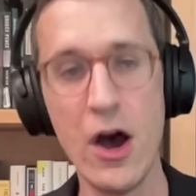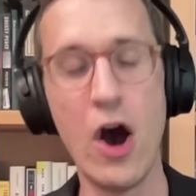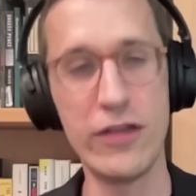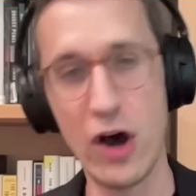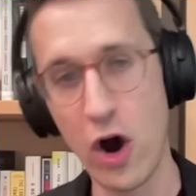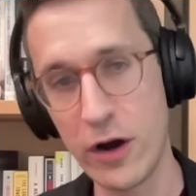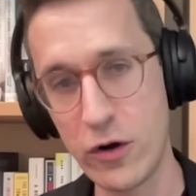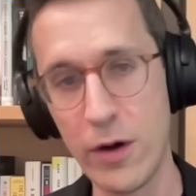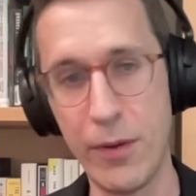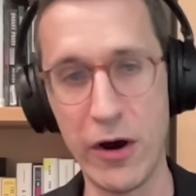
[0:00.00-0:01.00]
are the
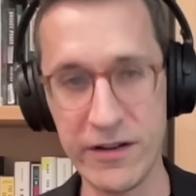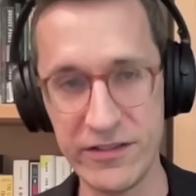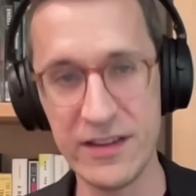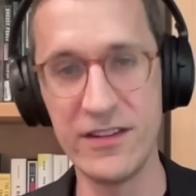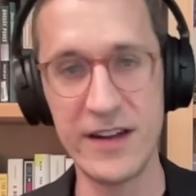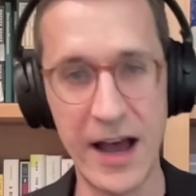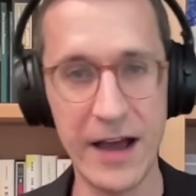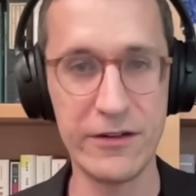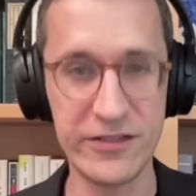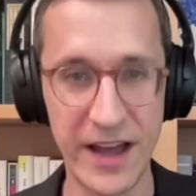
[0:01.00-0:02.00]
hardcore partisans on
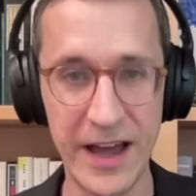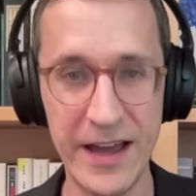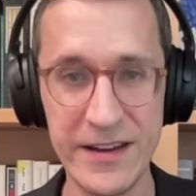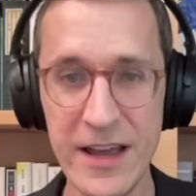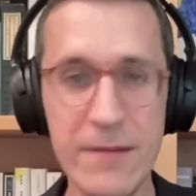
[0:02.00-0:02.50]
either side